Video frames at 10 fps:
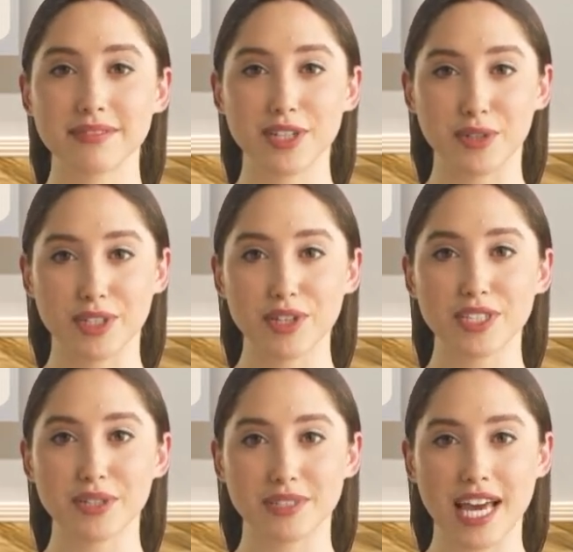You
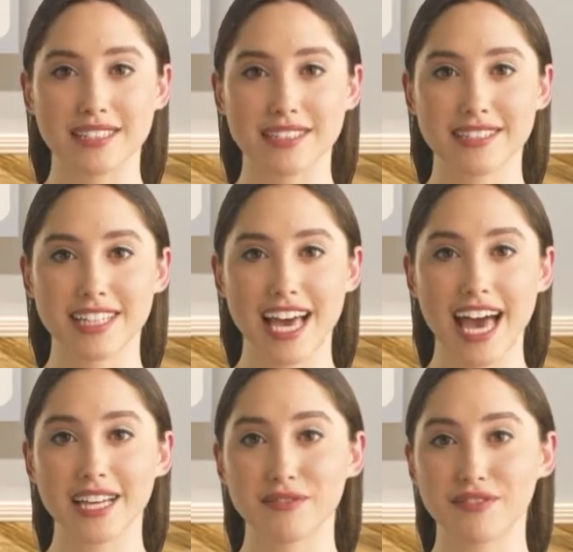incurred no taxes,
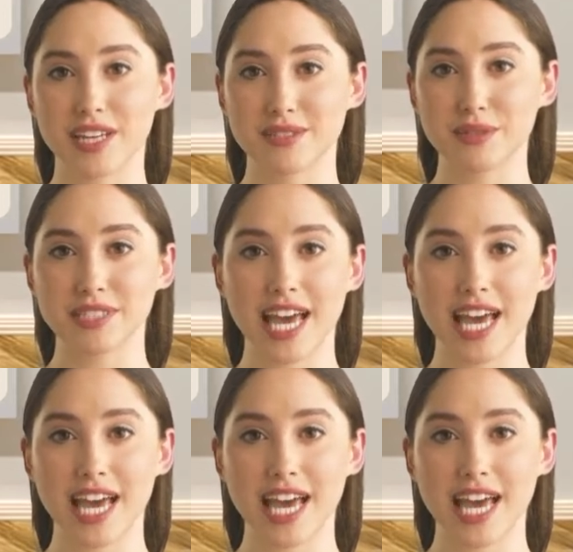and the funds grew